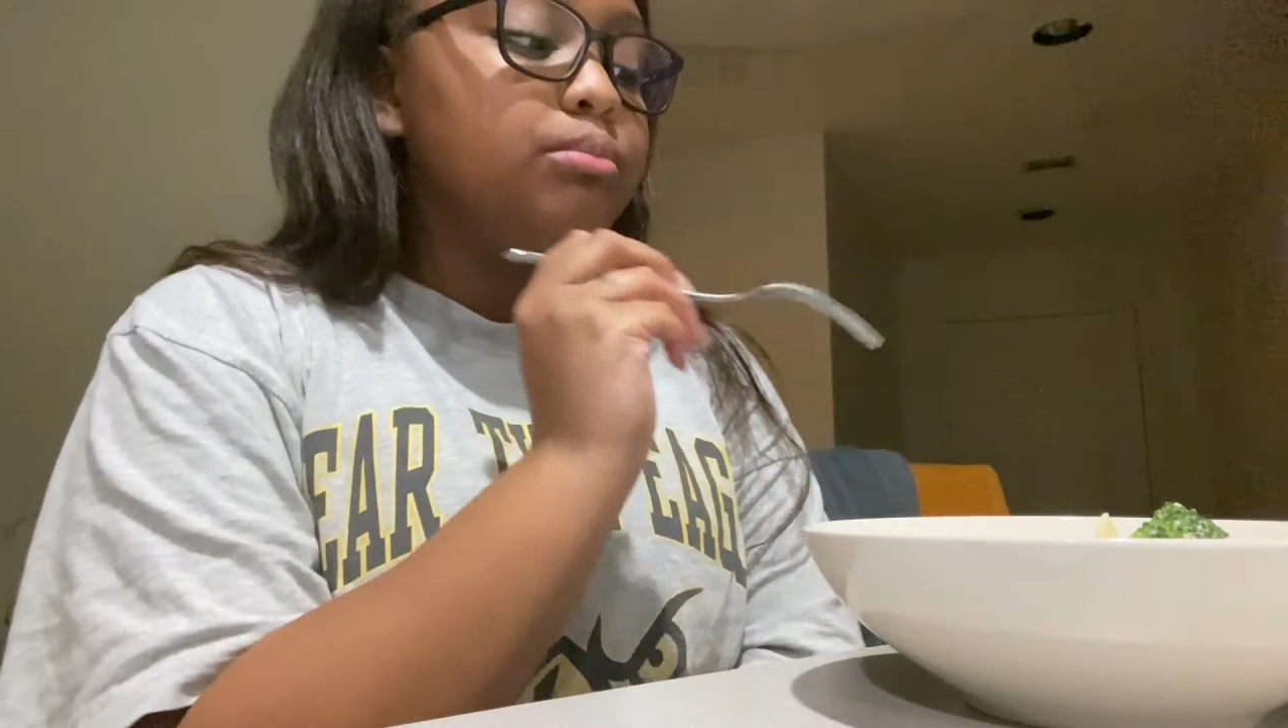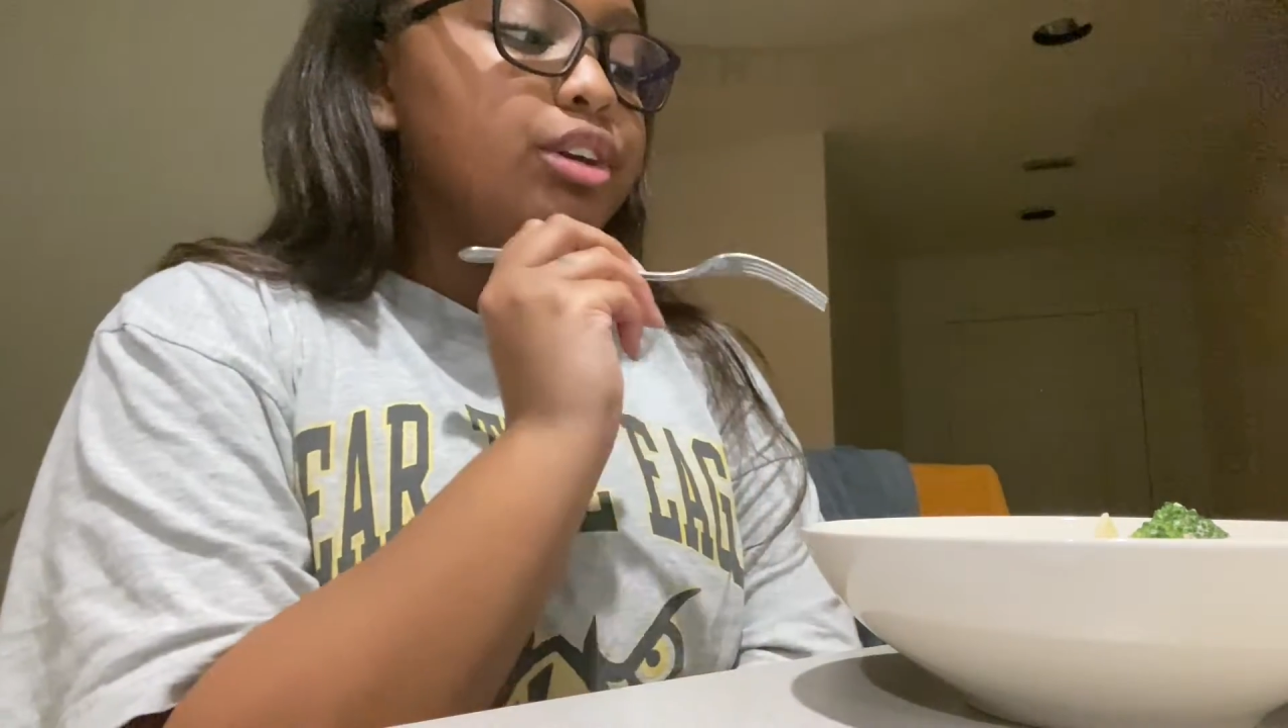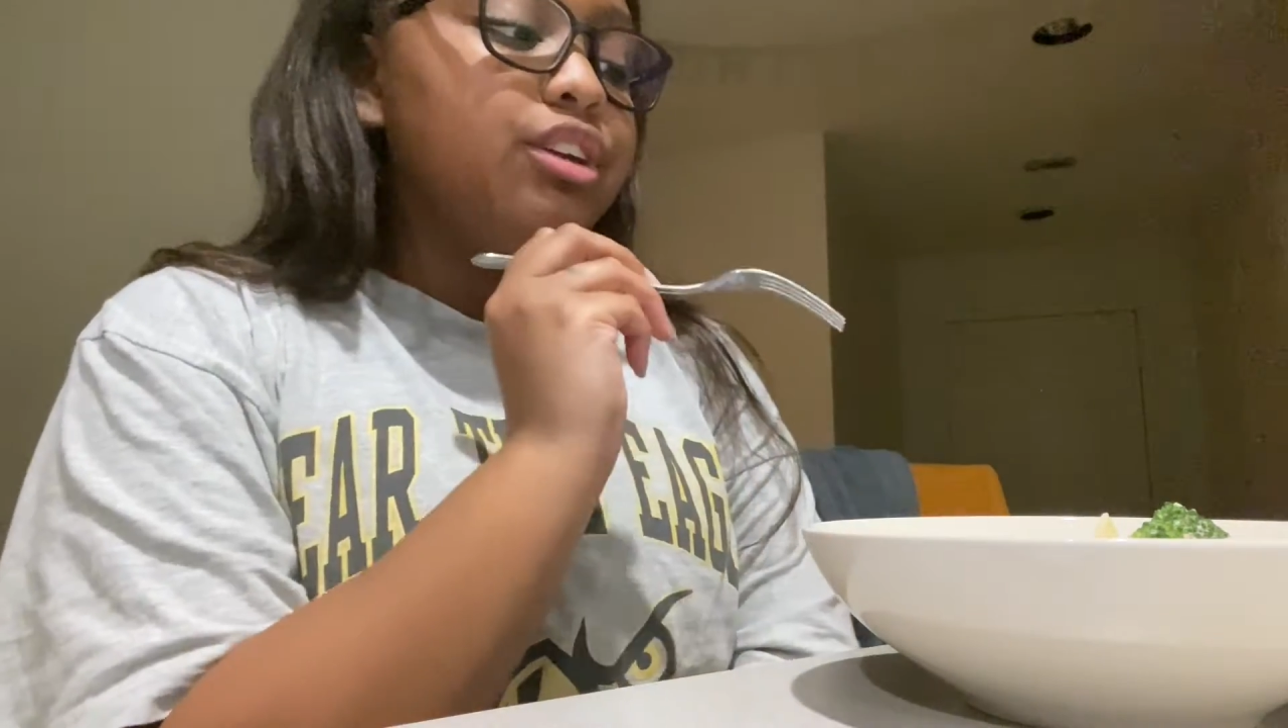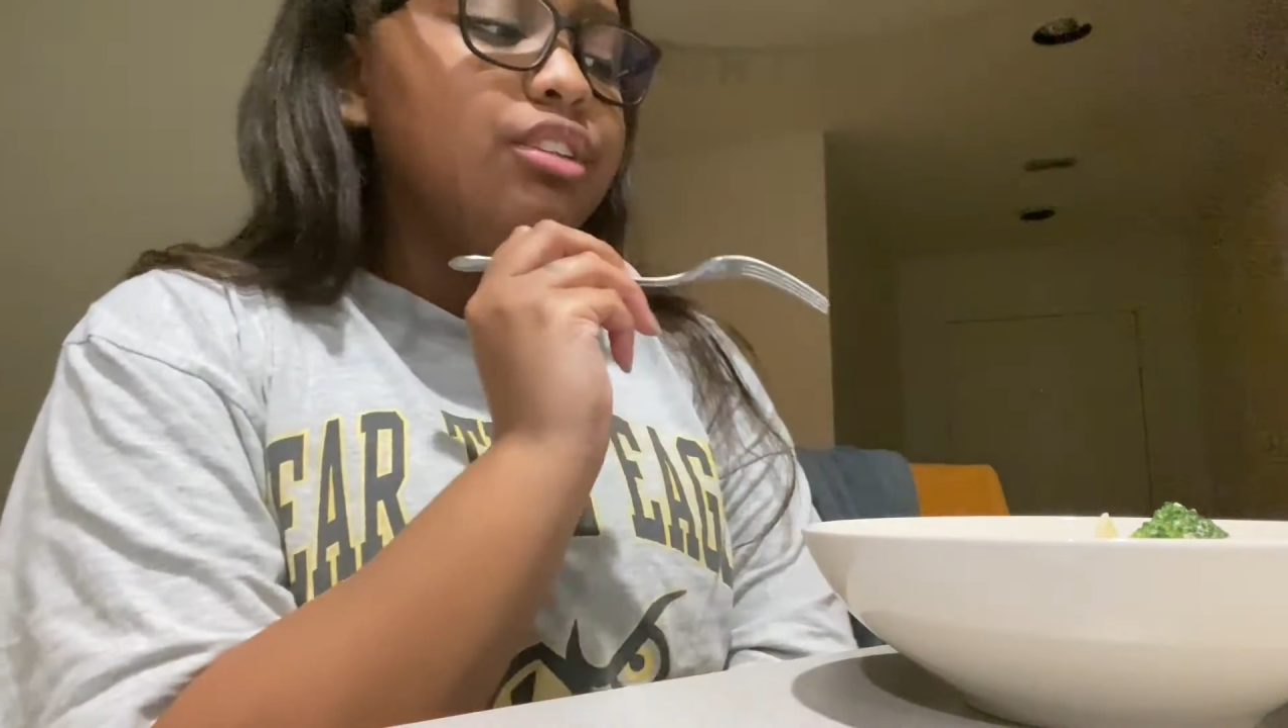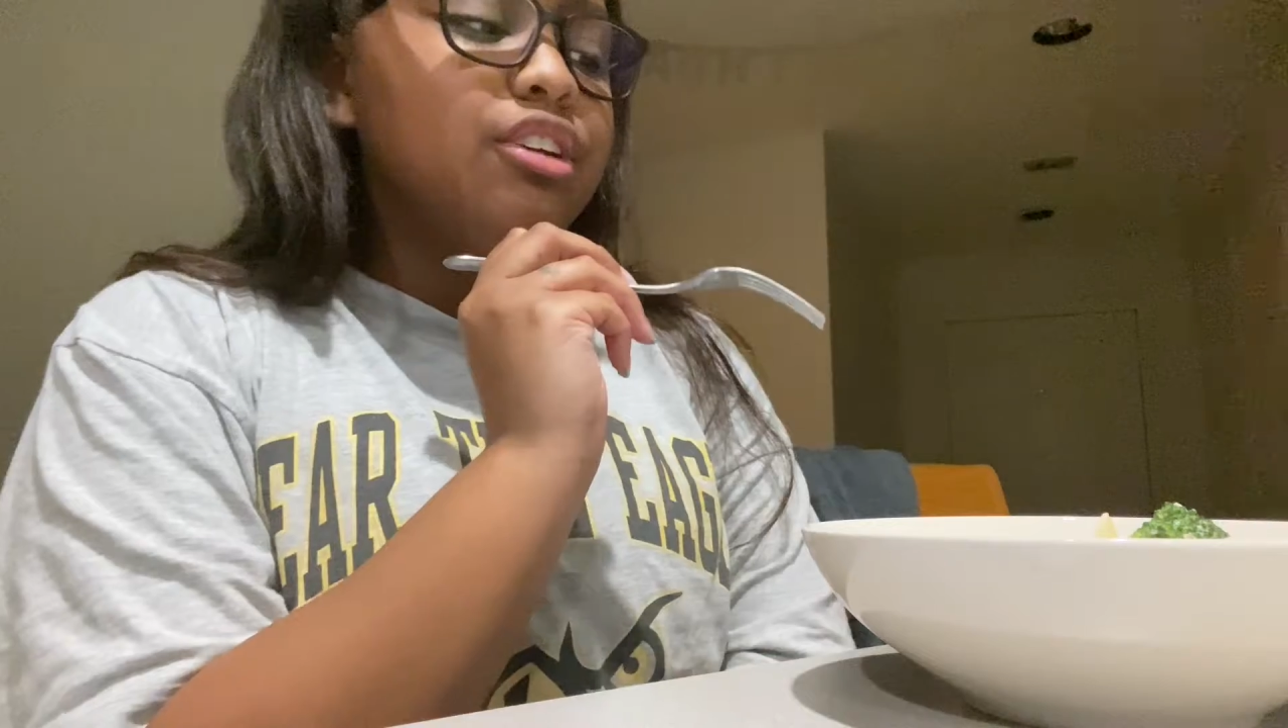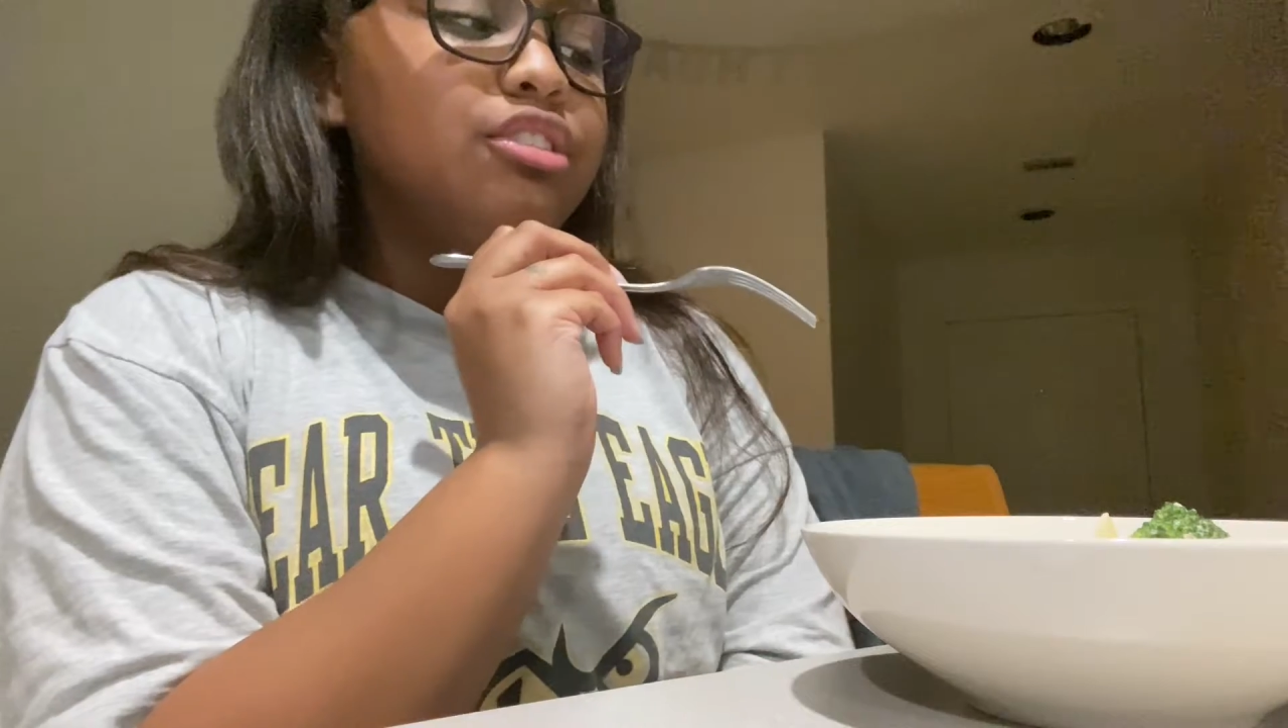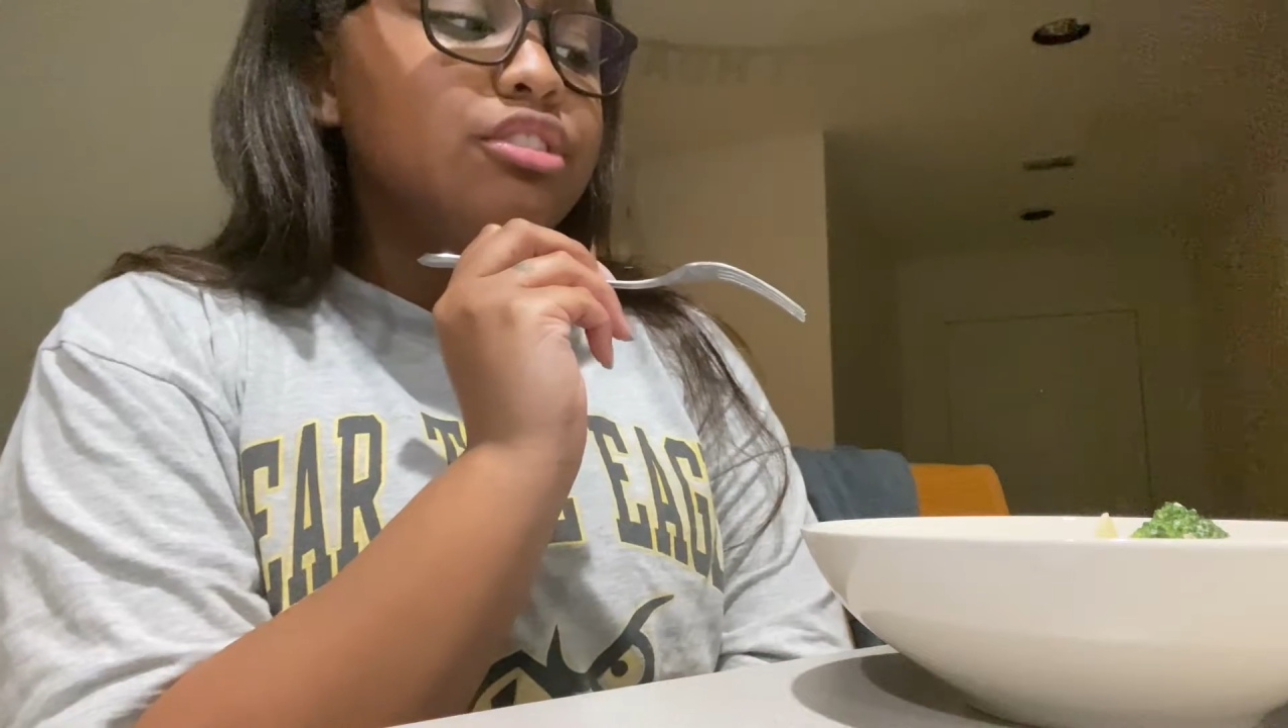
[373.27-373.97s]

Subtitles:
Brandon likes